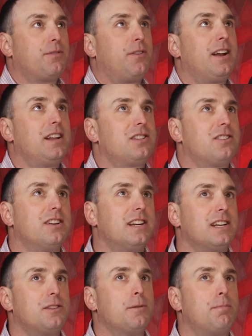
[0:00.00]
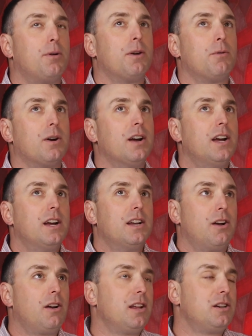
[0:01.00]
mm -hmm. we're finally starting to get to a point where
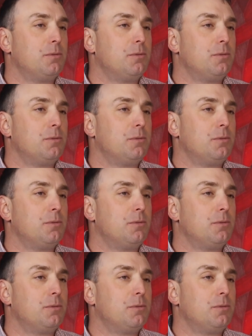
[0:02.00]
not only